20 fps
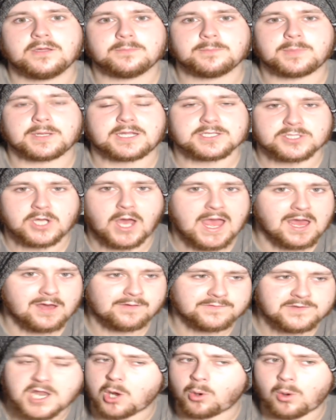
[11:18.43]
because I
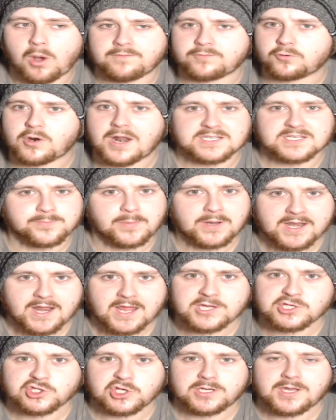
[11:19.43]
have no other
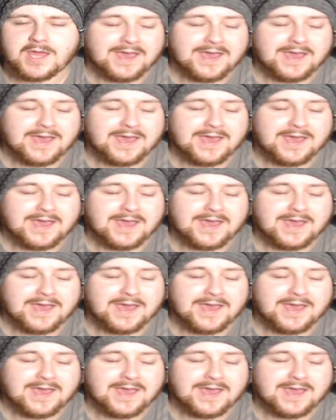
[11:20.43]
explanation,